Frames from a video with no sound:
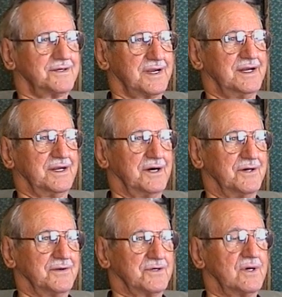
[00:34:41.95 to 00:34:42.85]
stayed
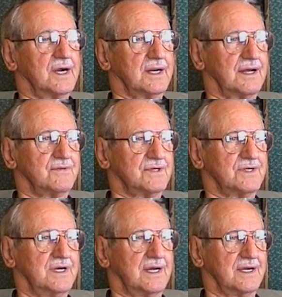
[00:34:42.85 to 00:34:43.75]
gone so I could have the
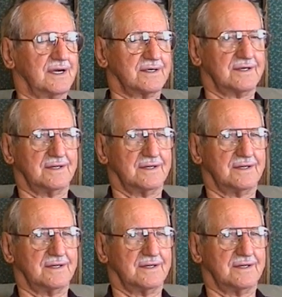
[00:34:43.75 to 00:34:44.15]
seat, I guess.